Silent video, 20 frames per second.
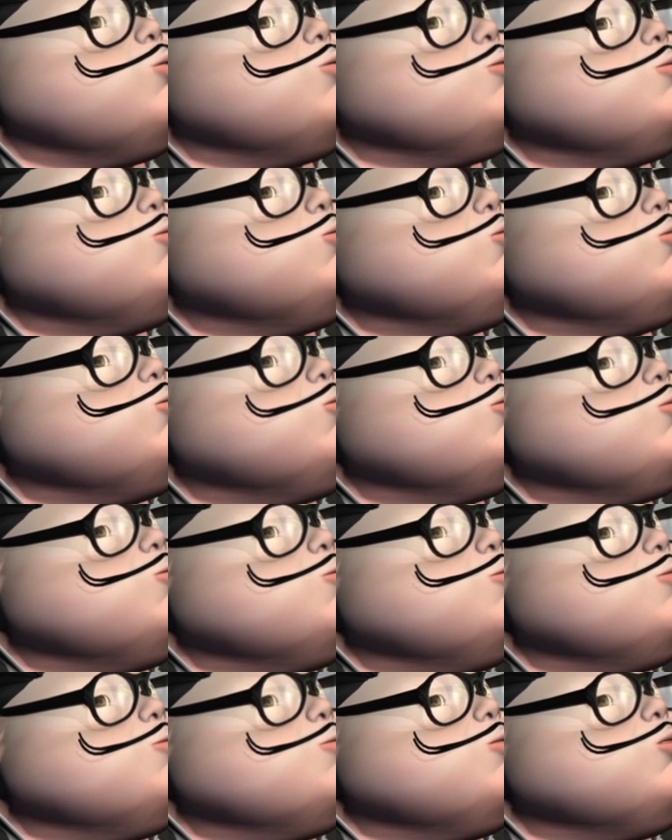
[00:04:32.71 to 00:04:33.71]
D1,
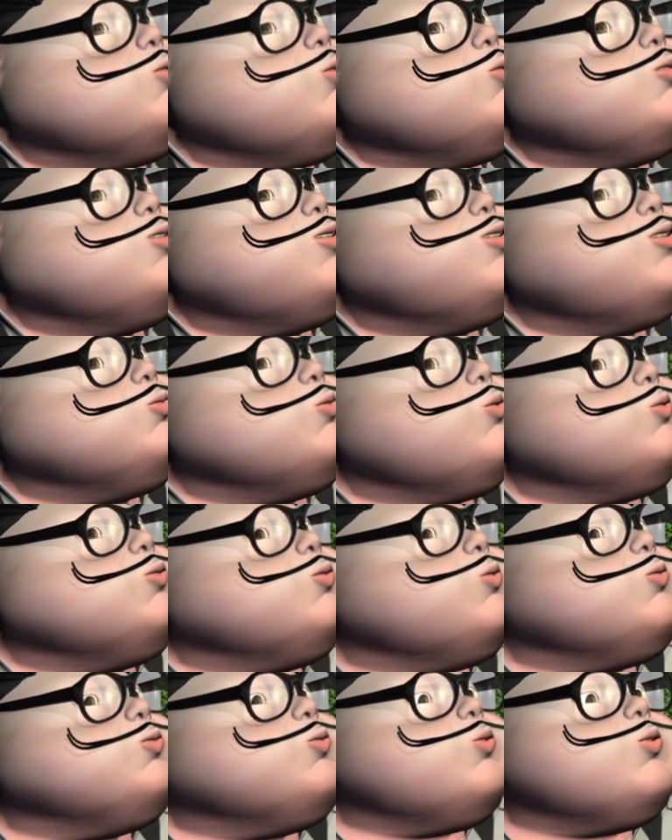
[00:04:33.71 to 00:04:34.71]
which is
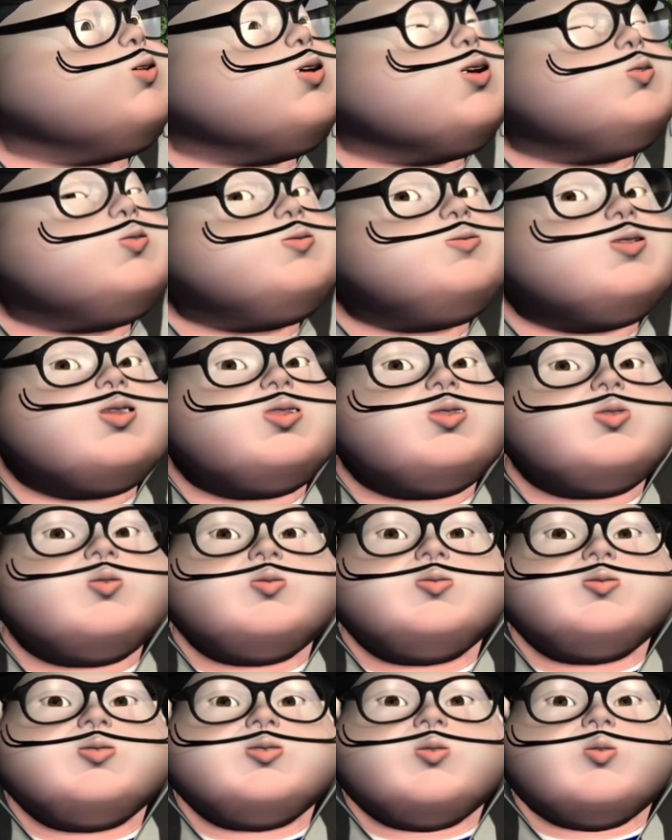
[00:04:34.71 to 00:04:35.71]
equal to the sine of
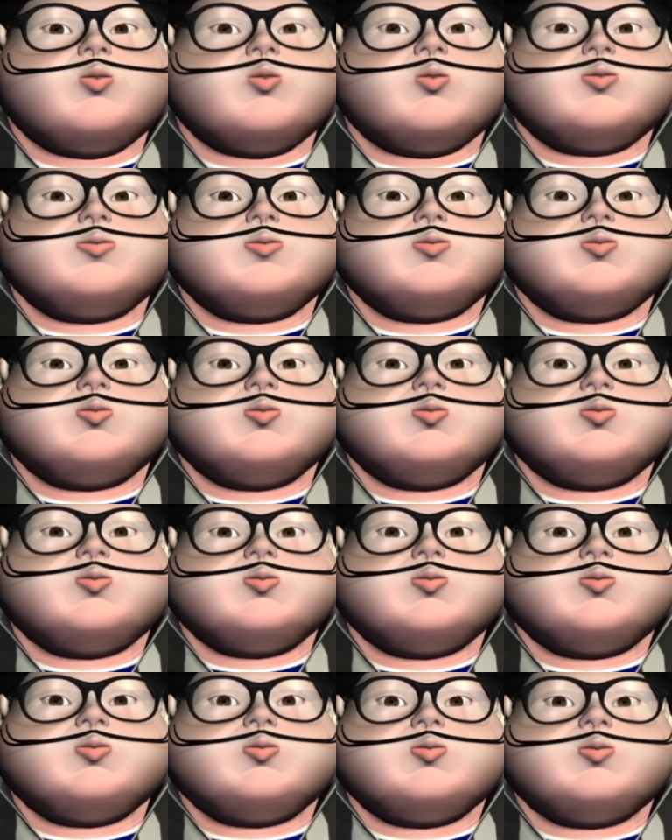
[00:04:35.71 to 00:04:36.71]
alpha 2
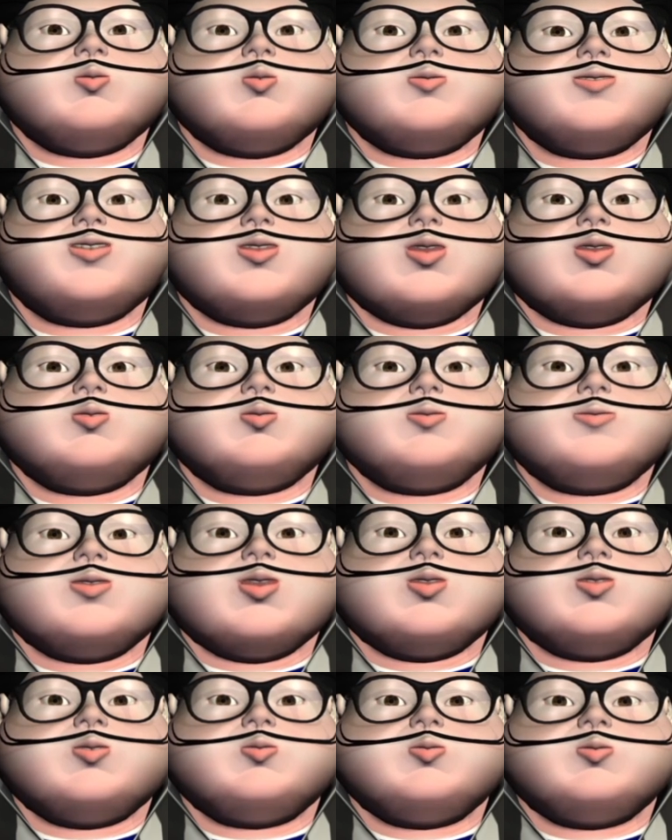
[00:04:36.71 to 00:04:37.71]

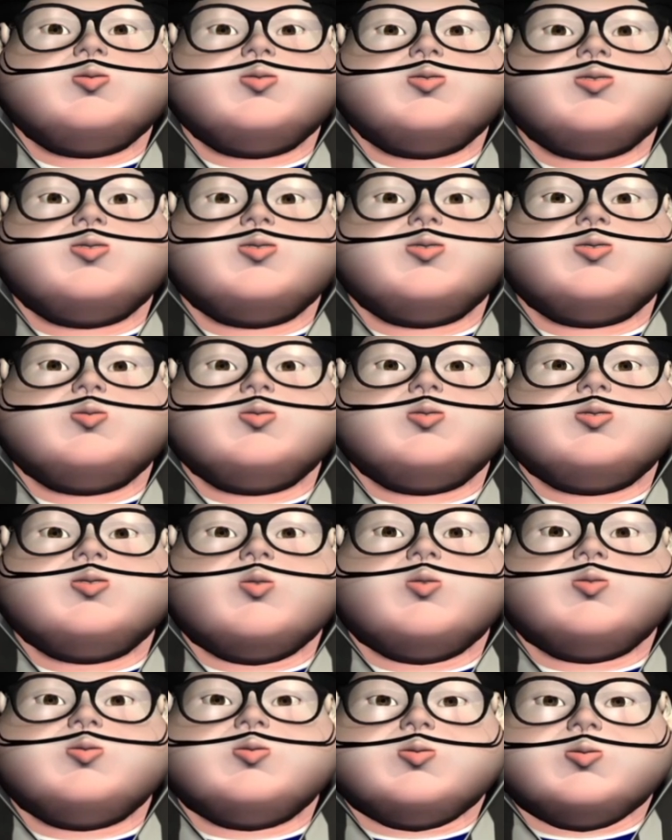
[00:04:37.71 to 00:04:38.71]
divided by
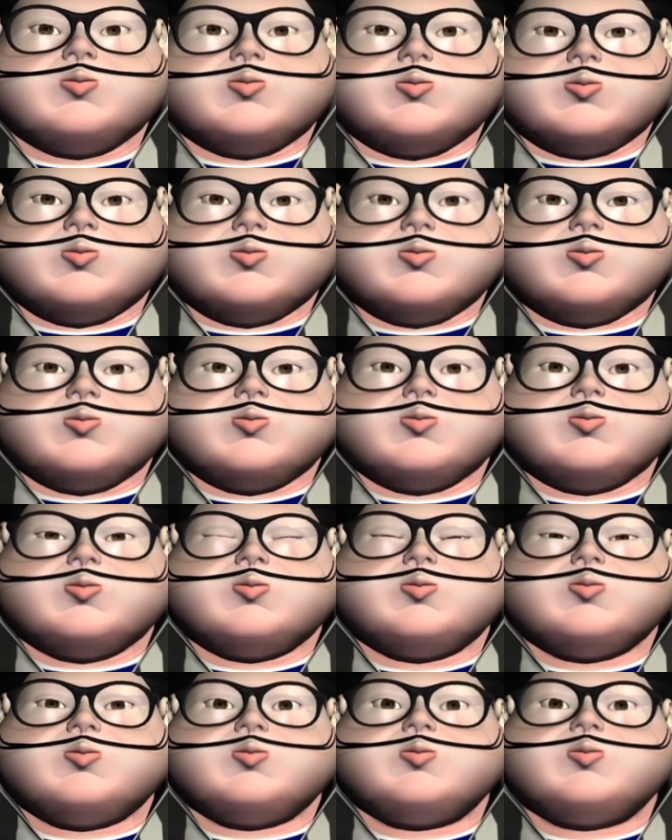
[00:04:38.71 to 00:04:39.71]
D2.
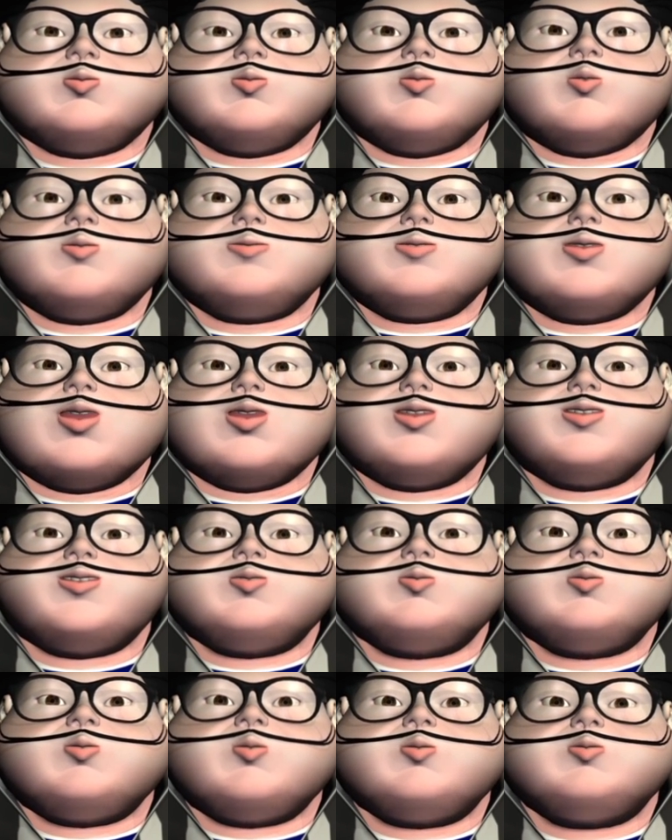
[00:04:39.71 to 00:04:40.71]
The
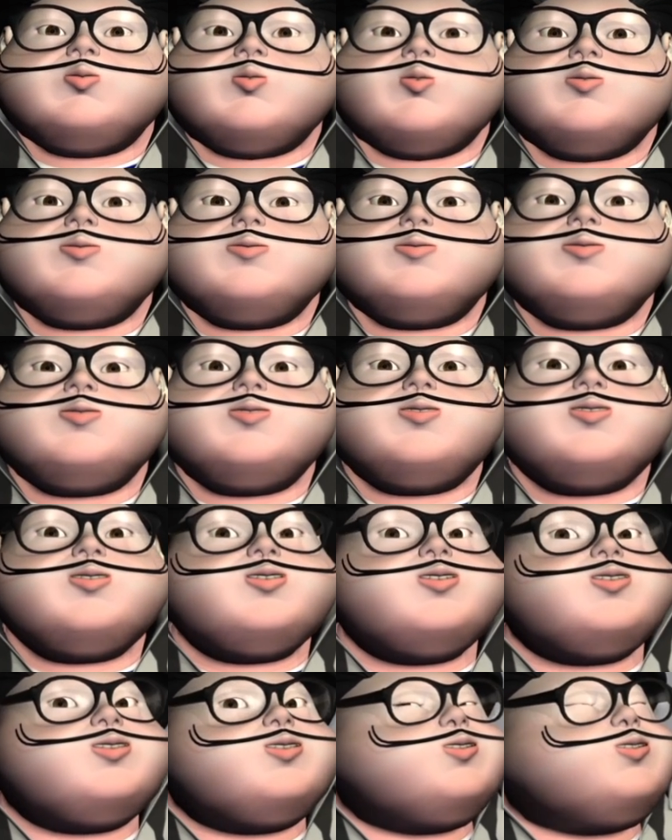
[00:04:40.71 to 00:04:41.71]
bearing
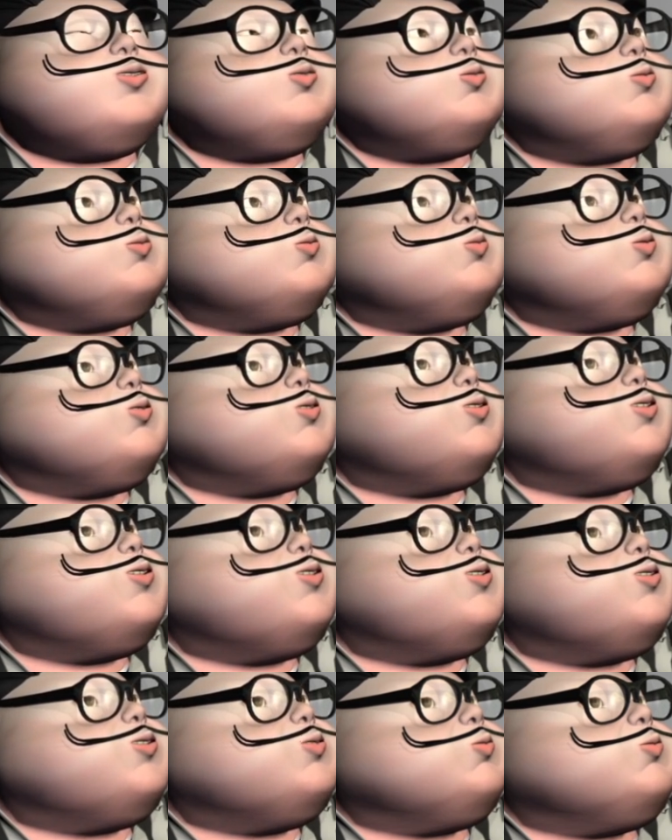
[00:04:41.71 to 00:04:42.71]
between B
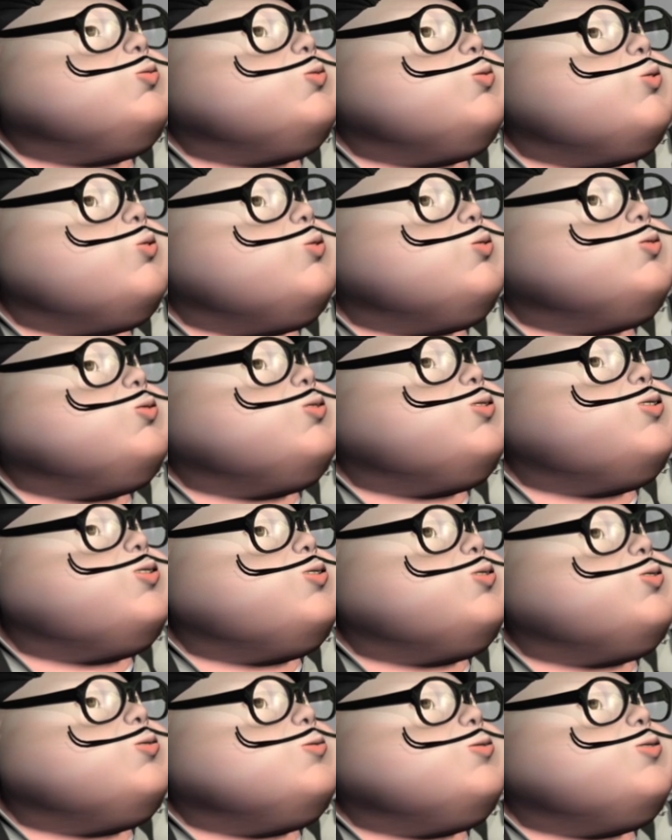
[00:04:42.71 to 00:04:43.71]
and C, or
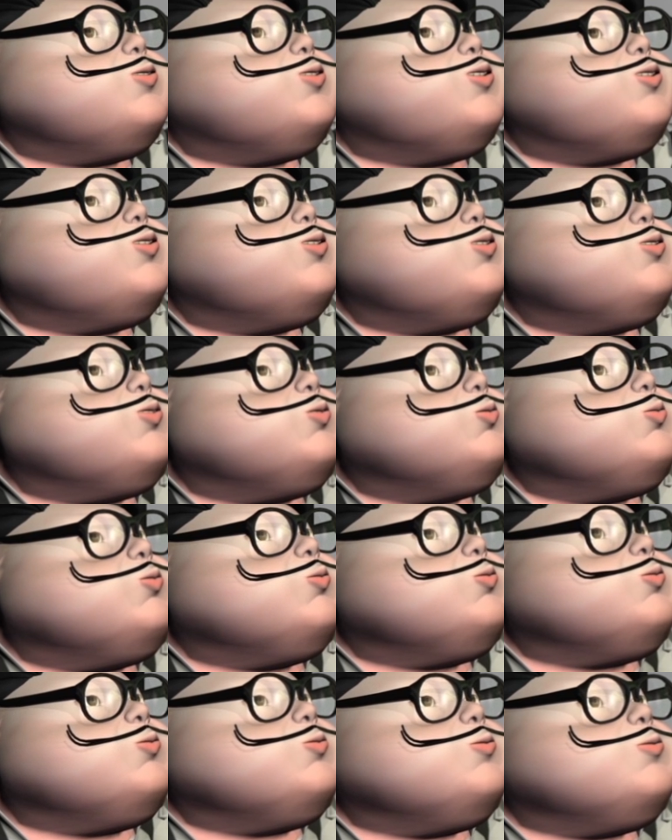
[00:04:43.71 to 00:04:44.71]
C and
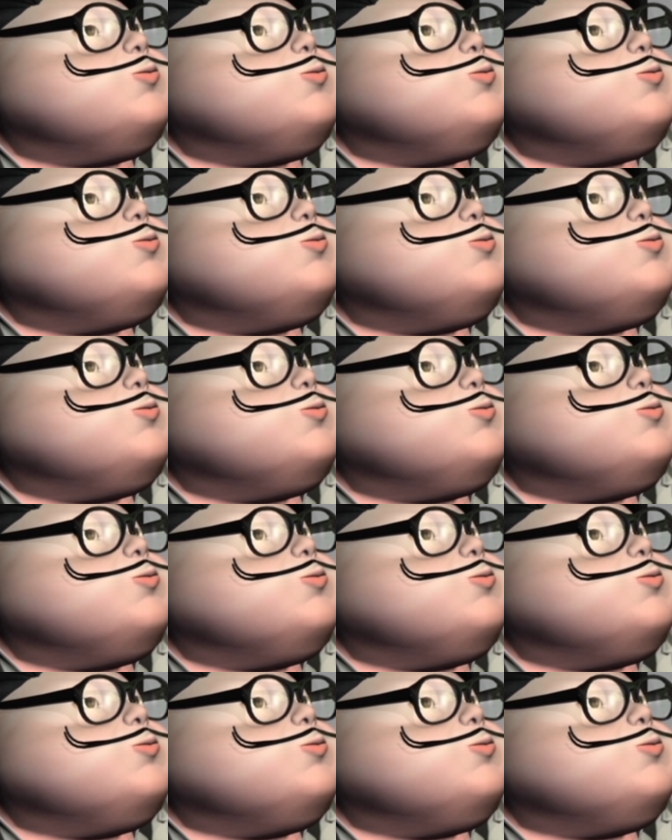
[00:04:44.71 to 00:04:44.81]
B,